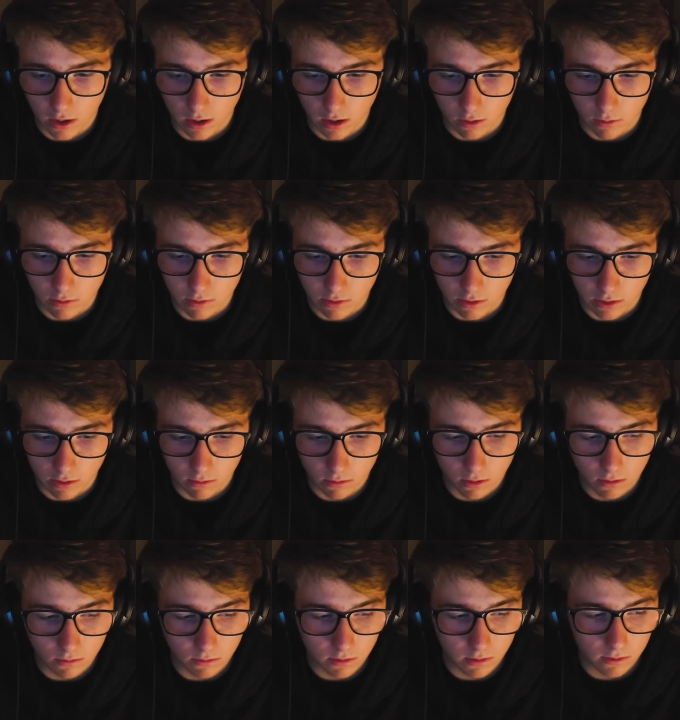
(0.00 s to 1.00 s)
And I was like,
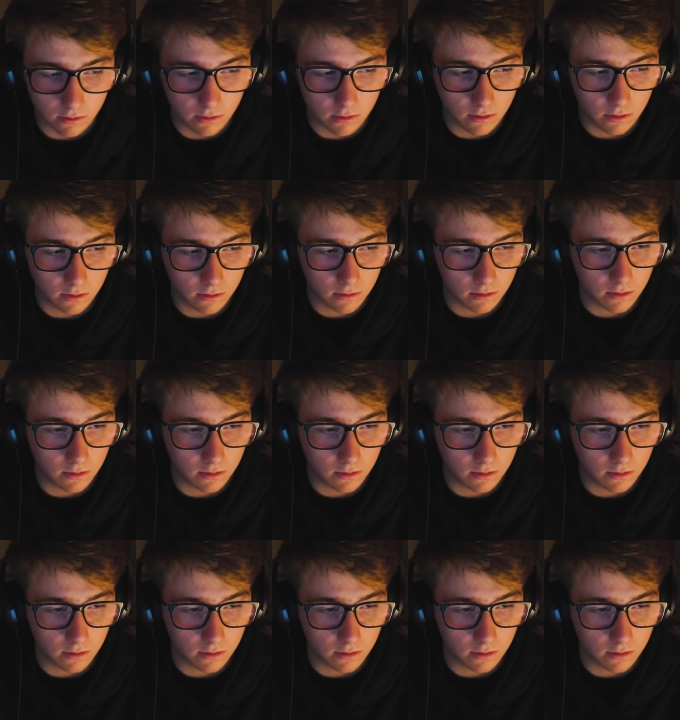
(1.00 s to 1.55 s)
"Well, this is it.